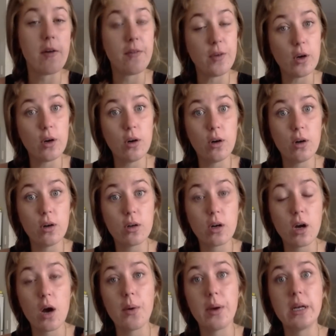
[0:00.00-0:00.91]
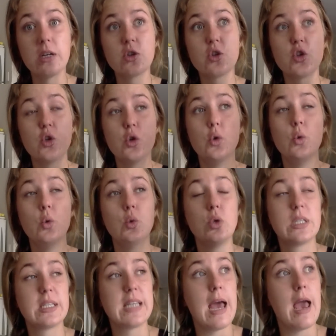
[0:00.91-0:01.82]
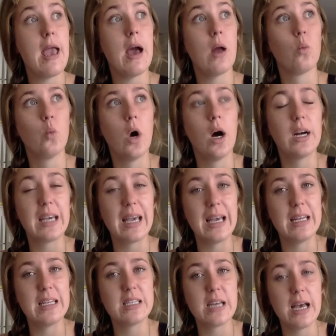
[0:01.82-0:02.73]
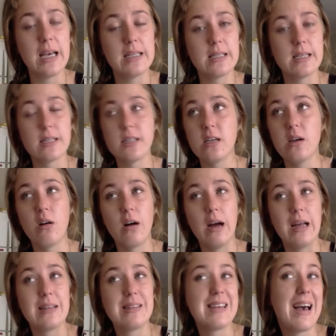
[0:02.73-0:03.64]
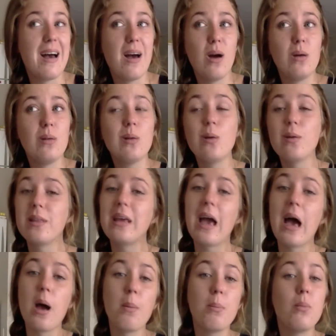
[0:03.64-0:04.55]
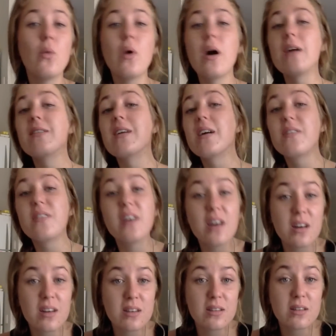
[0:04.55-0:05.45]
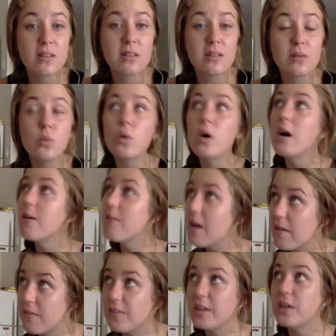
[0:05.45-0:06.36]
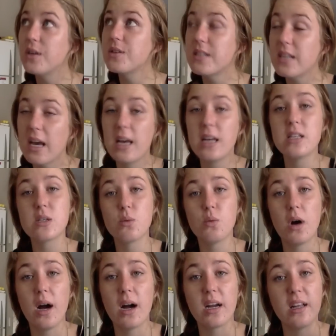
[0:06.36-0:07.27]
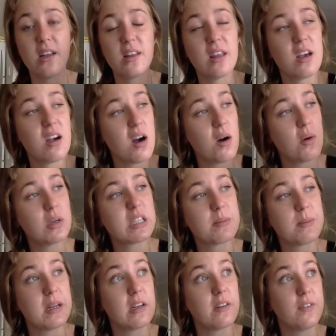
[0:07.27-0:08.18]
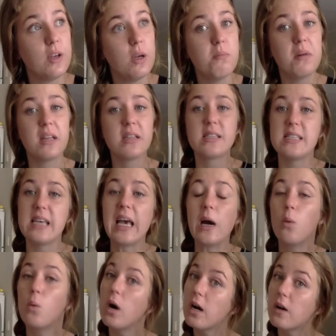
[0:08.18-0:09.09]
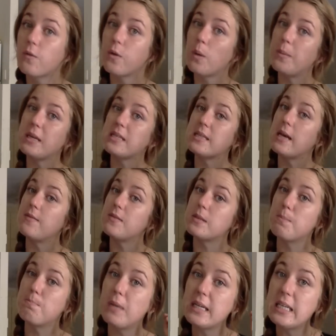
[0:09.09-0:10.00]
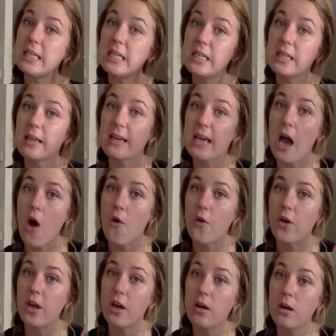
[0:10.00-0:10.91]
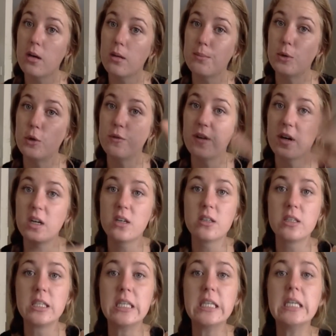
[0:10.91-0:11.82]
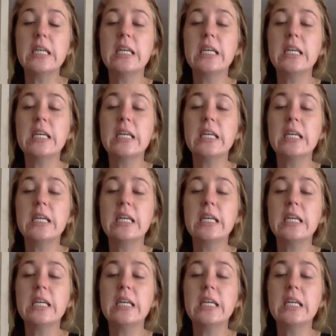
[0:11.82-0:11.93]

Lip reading: If you're going to stay and work in a city or a town or the app, wherever you're staying to work, you think, I want to spend a few months here, work for a bit, save some money, then carry on, move on.